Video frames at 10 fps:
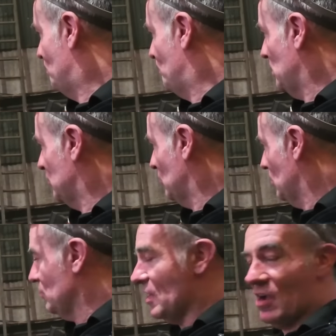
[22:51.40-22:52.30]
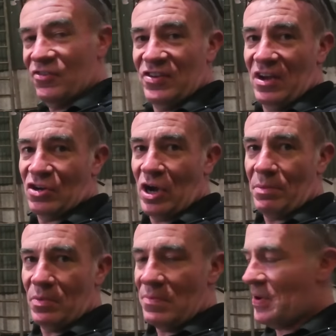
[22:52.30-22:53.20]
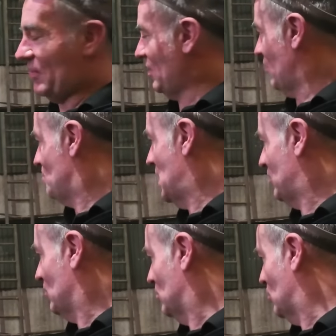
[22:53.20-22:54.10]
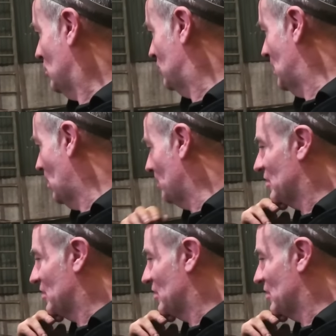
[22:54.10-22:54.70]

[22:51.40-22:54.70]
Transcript: But it's on there. I see a couple of wee bits that I've missed, so I'll touch them up.